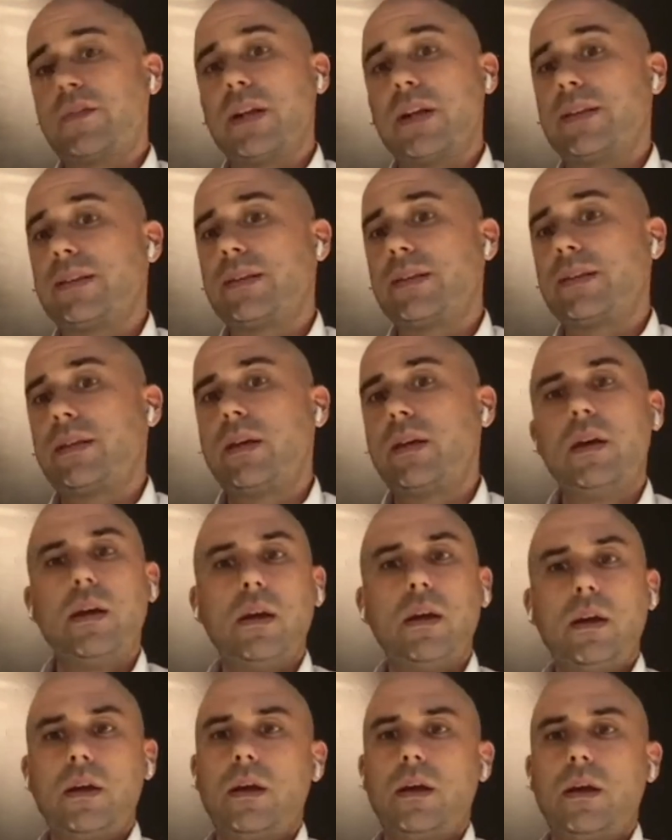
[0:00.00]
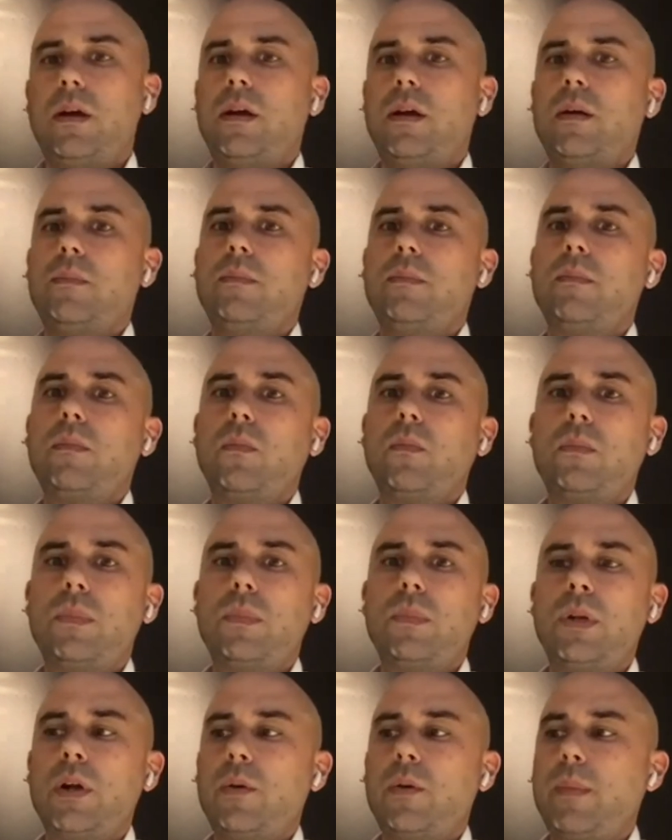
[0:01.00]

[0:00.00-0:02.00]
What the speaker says: You know, maybe they're